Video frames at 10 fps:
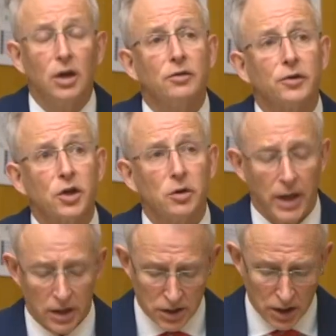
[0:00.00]
for
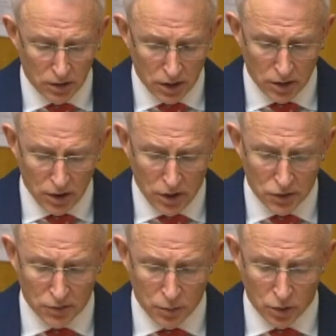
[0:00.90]
humanitarian
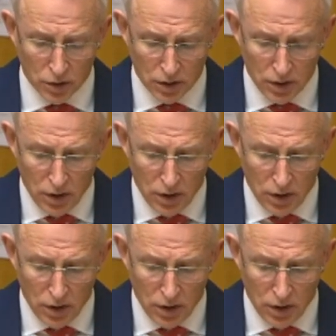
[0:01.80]
support